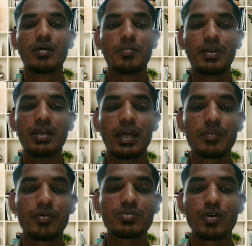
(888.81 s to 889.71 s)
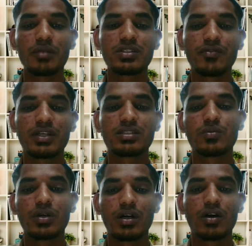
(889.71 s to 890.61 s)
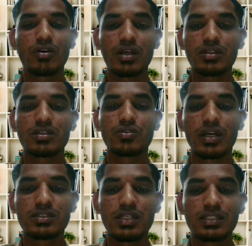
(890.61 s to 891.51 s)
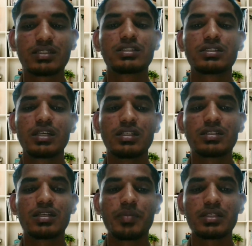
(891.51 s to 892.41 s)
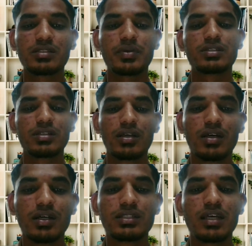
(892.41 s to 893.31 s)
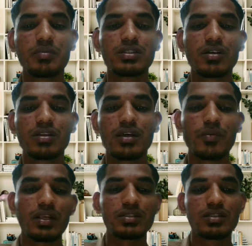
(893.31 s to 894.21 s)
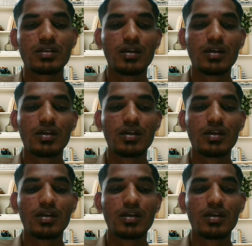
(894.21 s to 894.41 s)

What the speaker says: Pre and post program surveys were conducted to assess changes in participants' cybersecurity awareness.